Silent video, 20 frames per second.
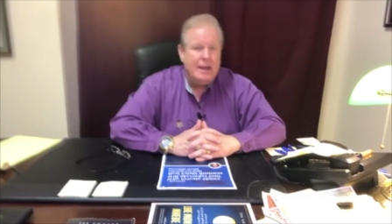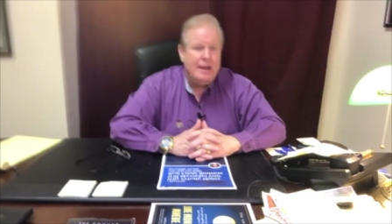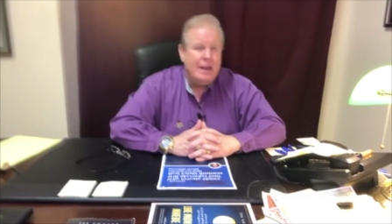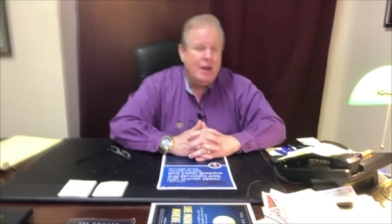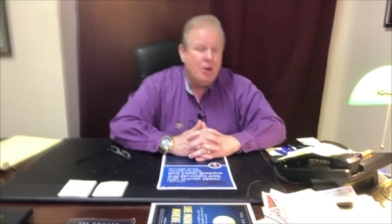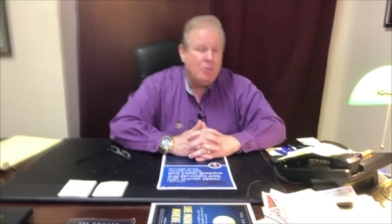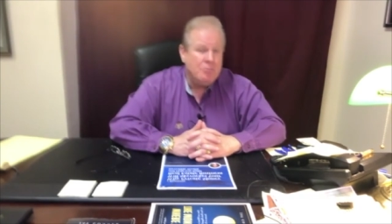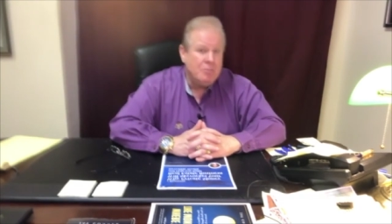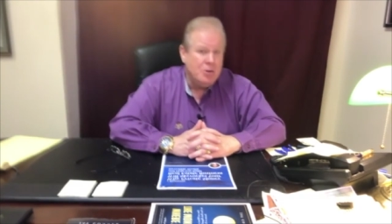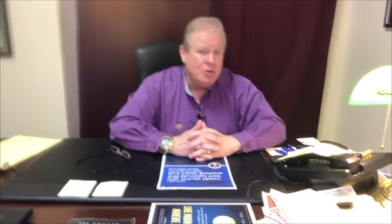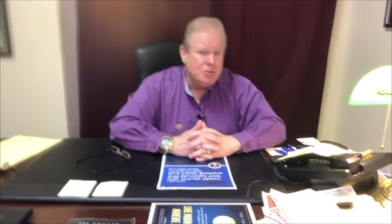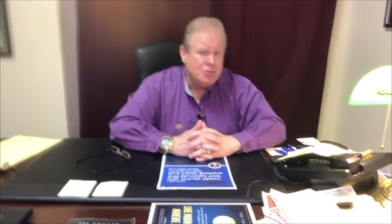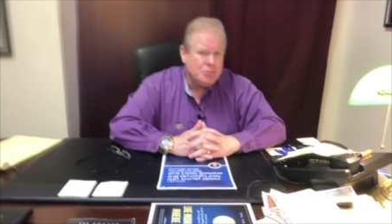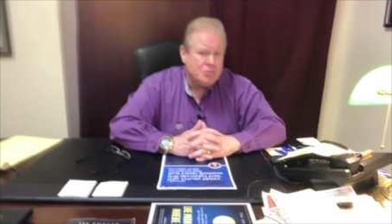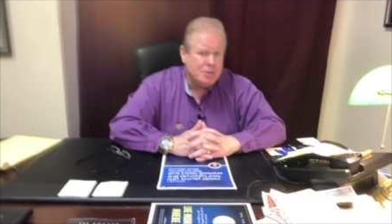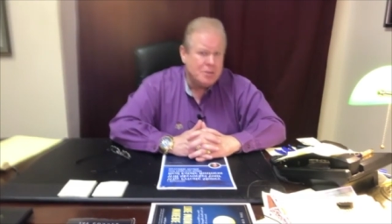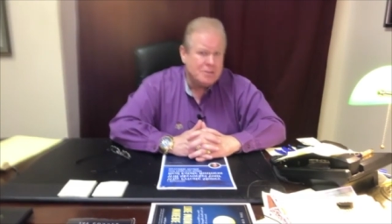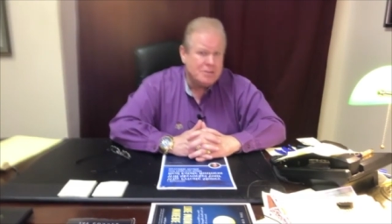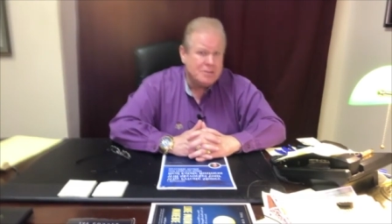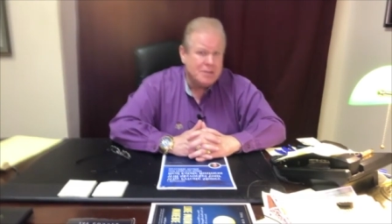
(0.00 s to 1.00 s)
Now, most
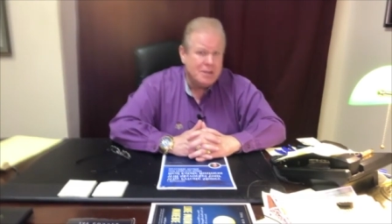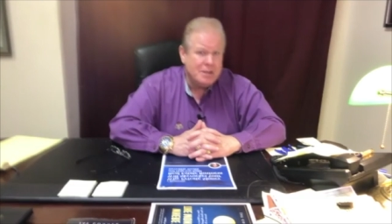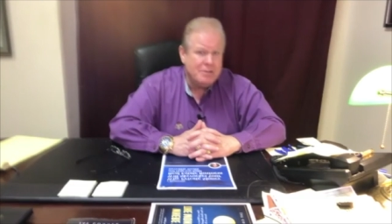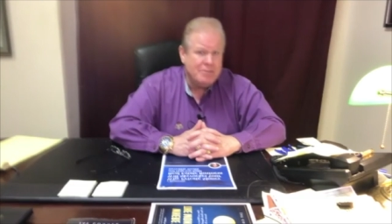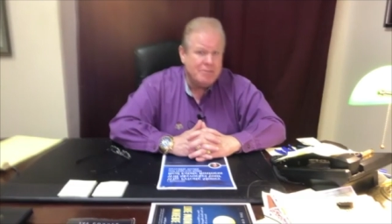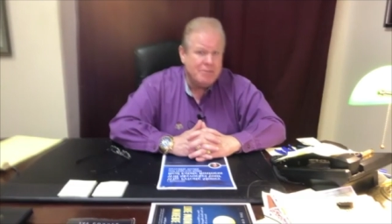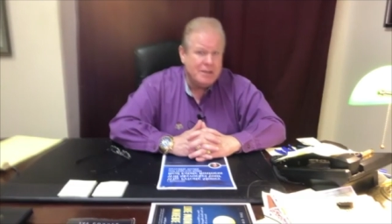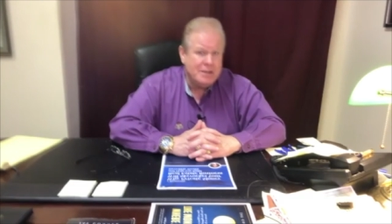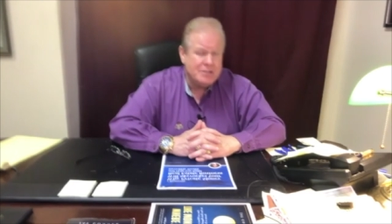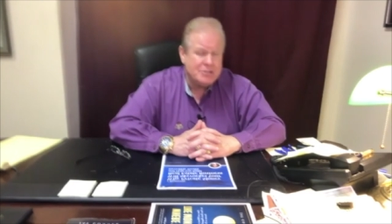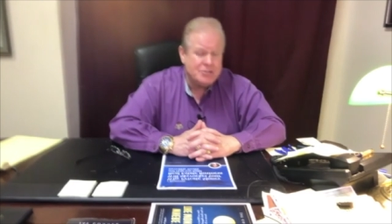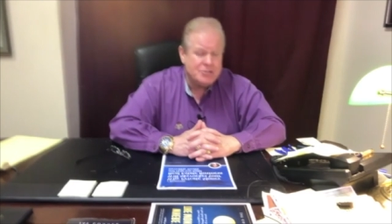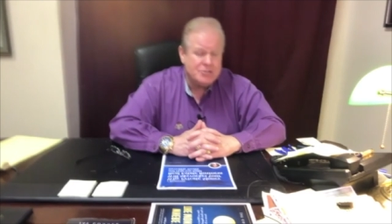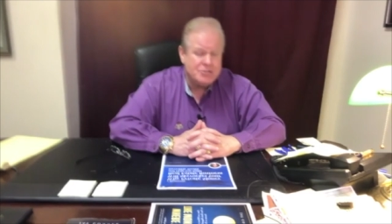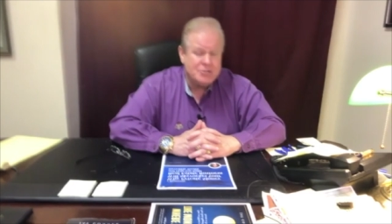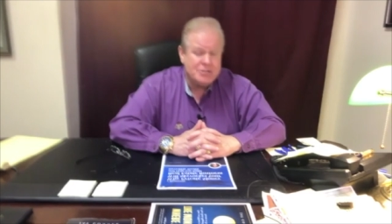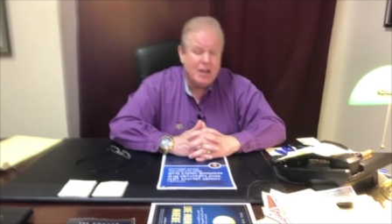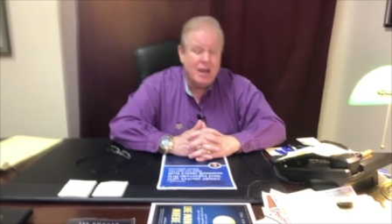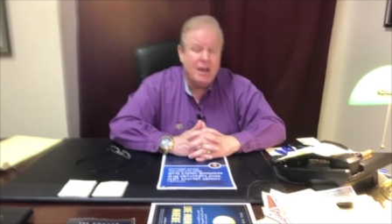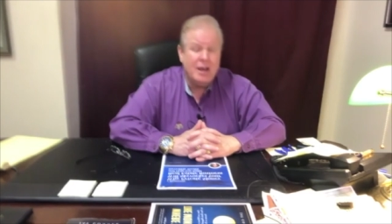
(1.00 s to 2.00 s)
real estate
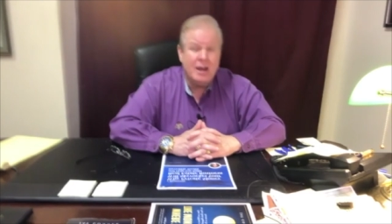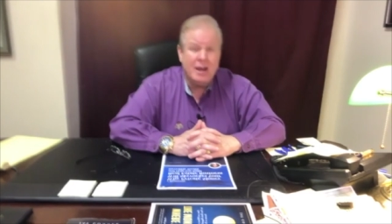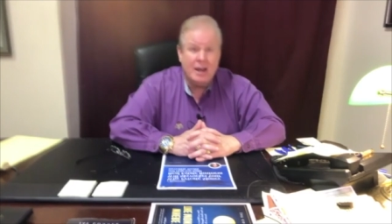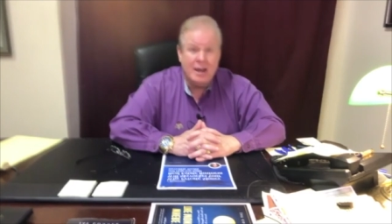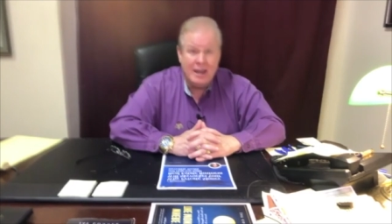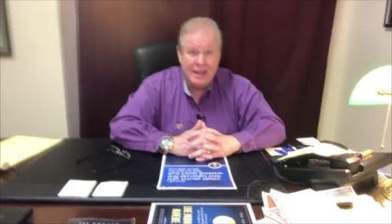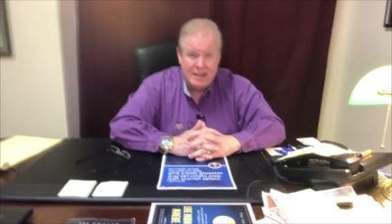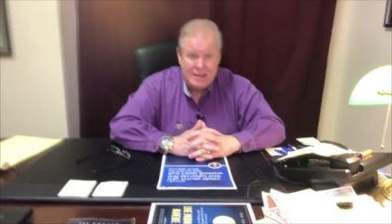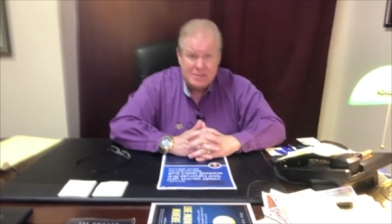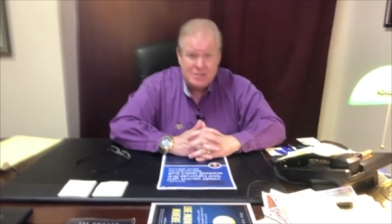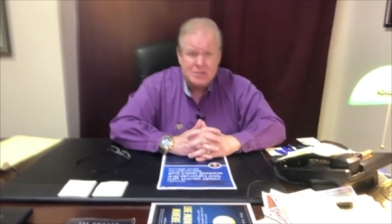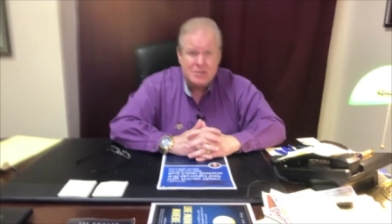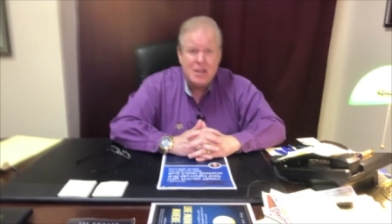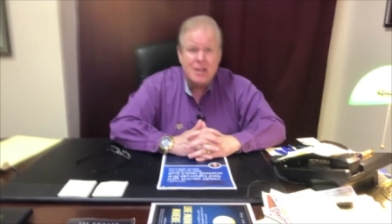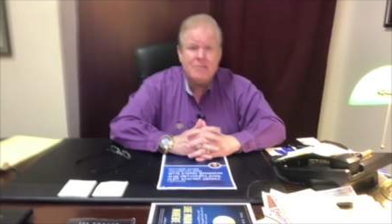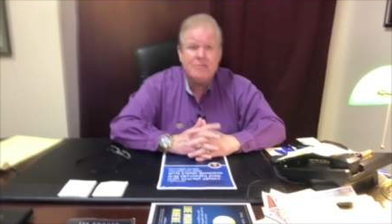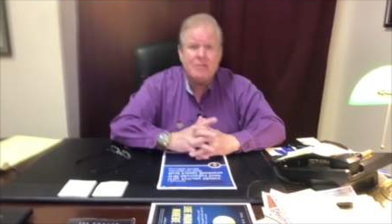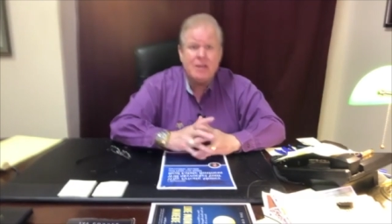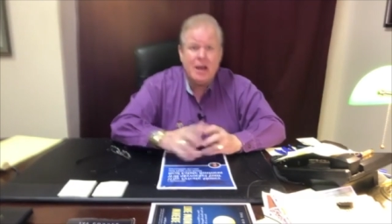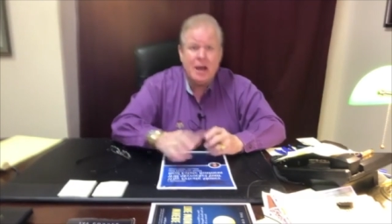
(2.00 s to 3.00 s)
investors, unless
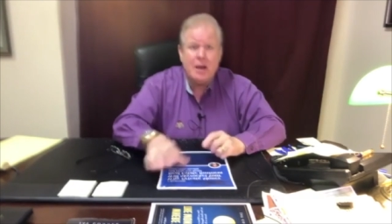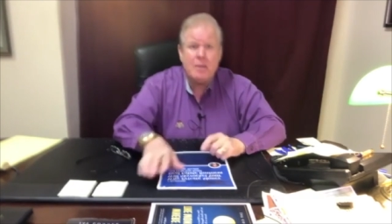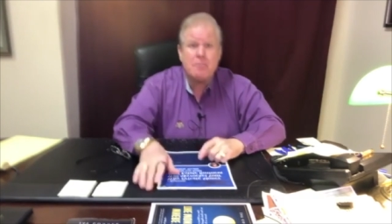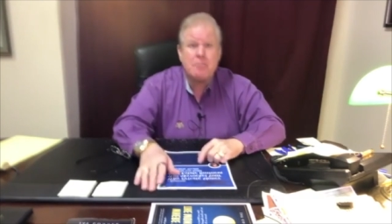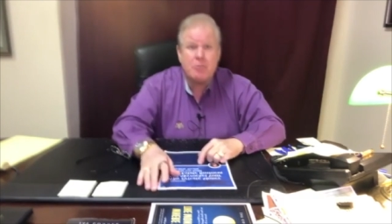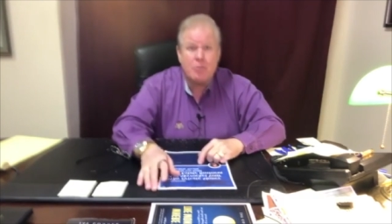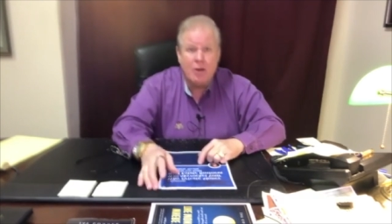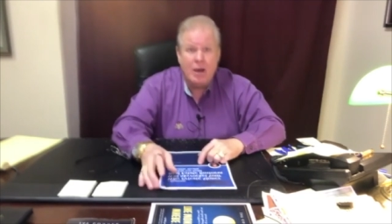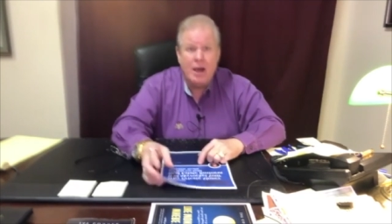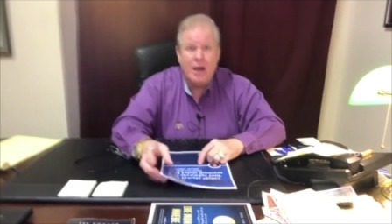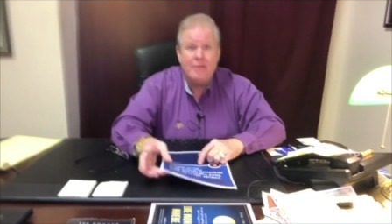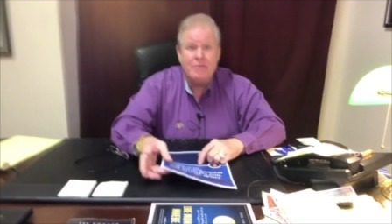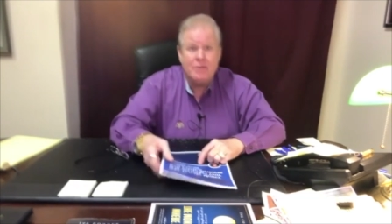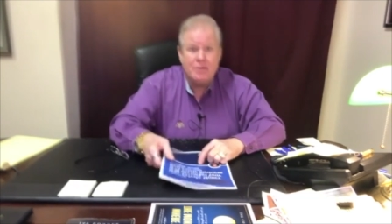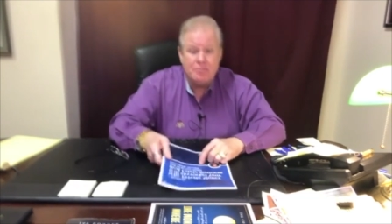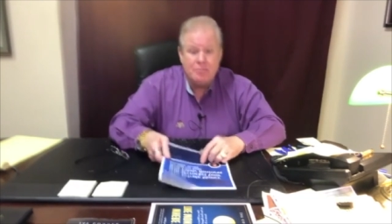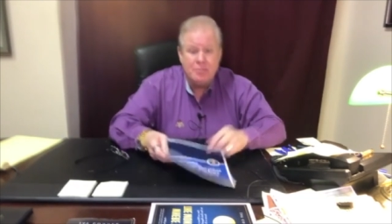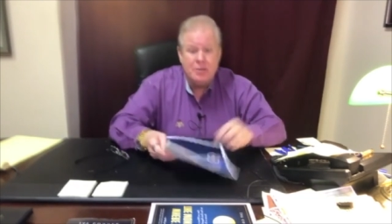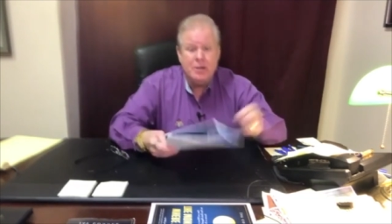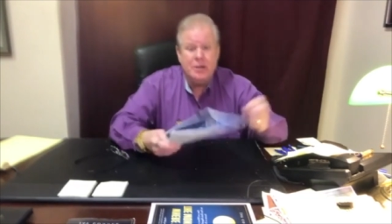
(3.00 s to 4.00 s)
they've got
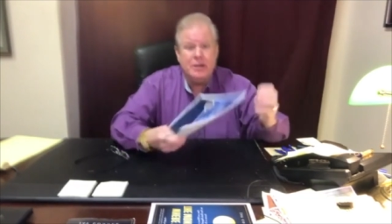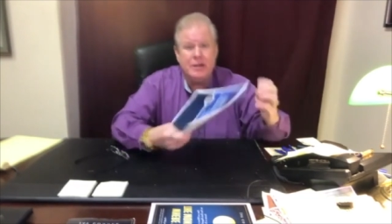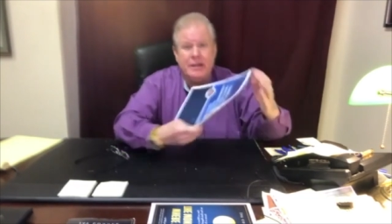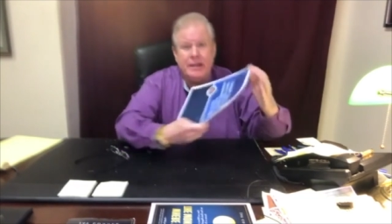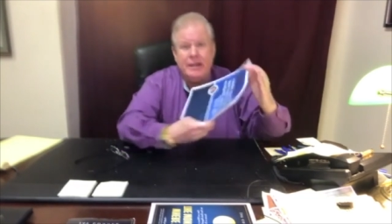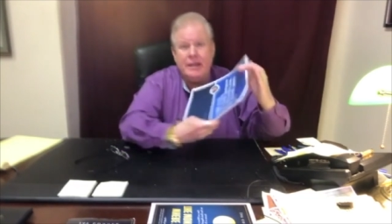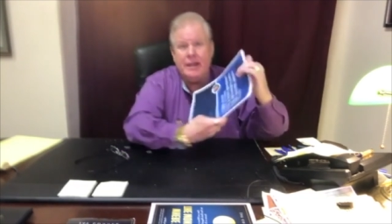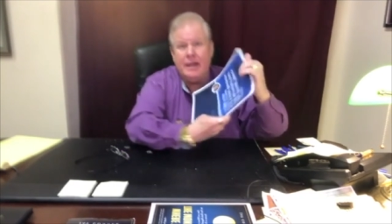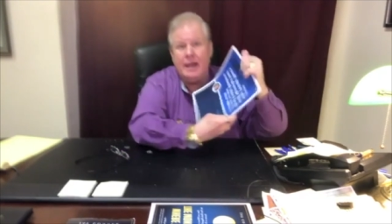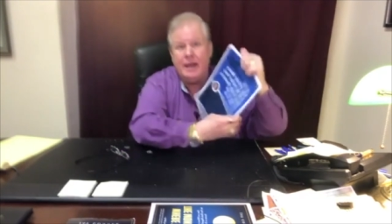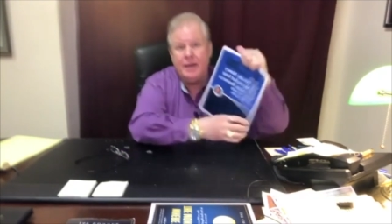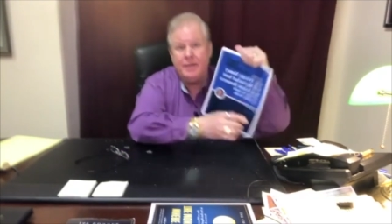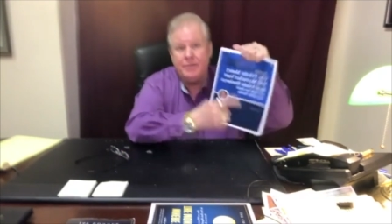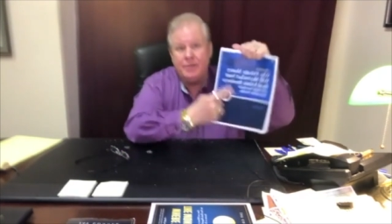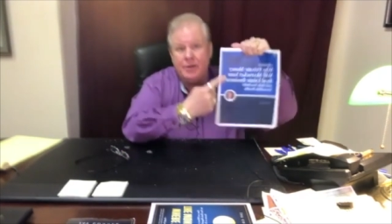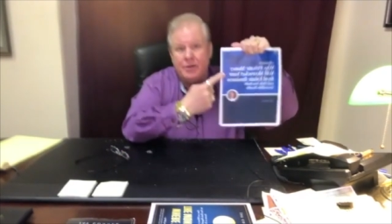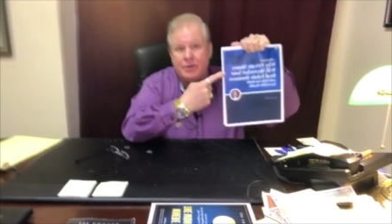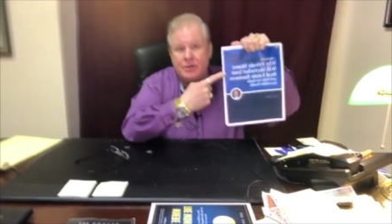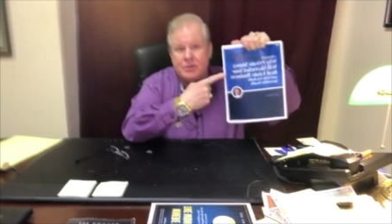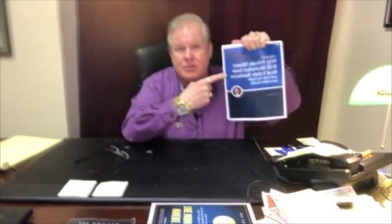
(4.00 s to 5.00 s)
private money at
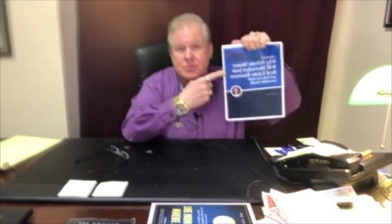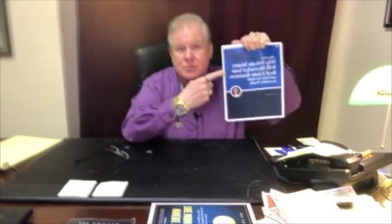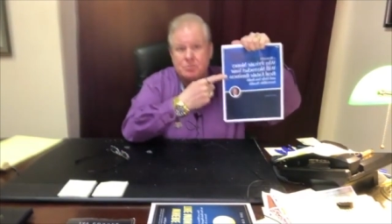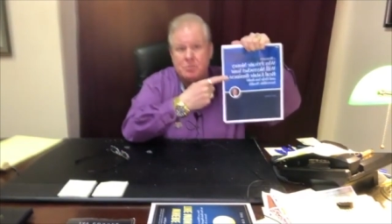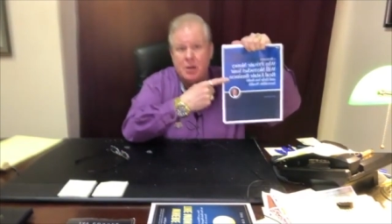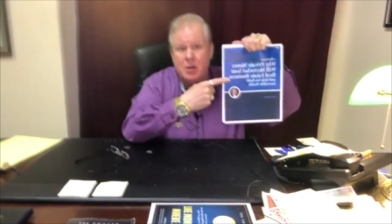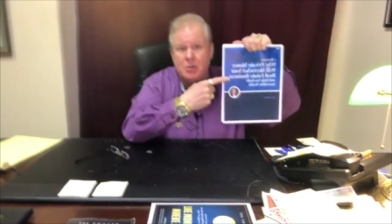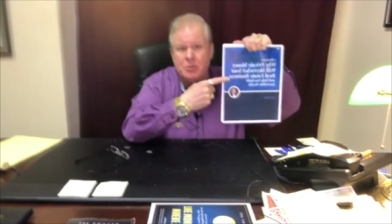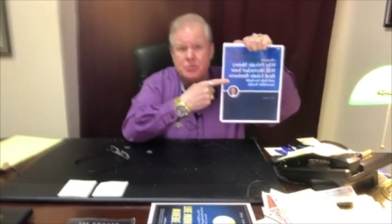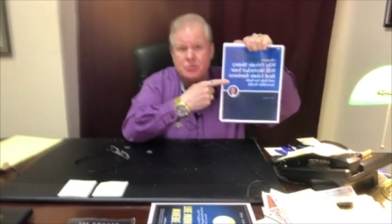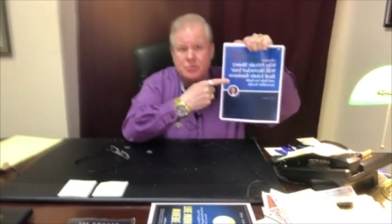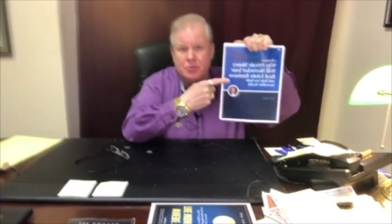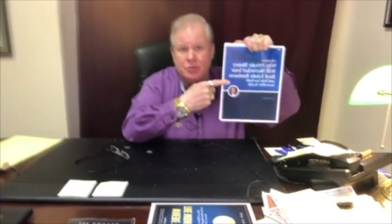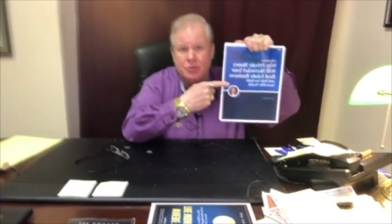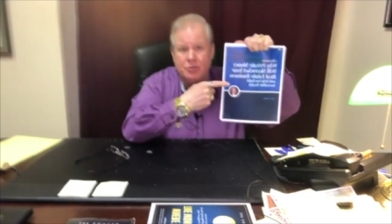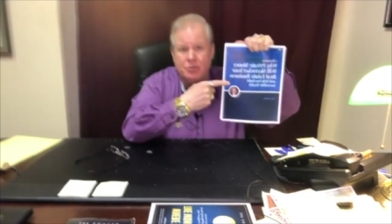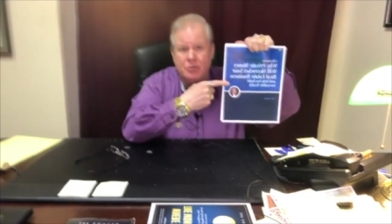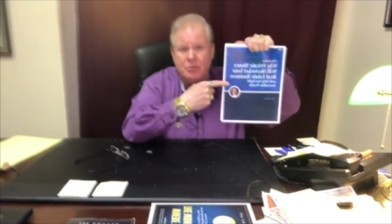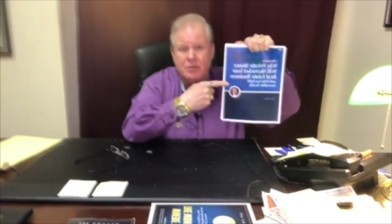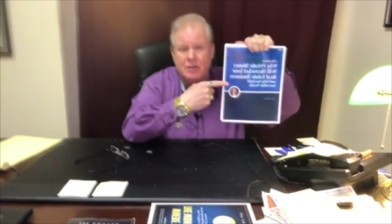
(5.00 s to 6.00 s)
their
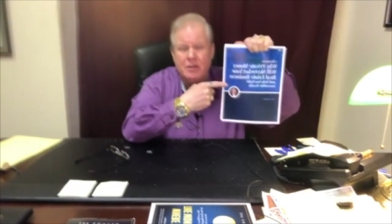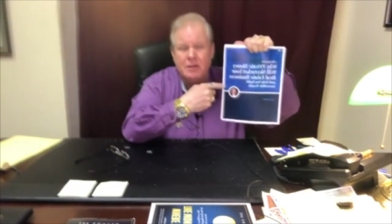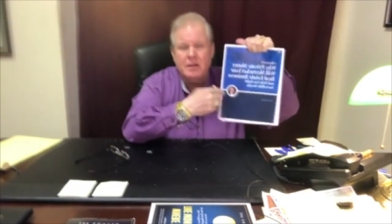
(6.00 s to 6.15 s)
disposal,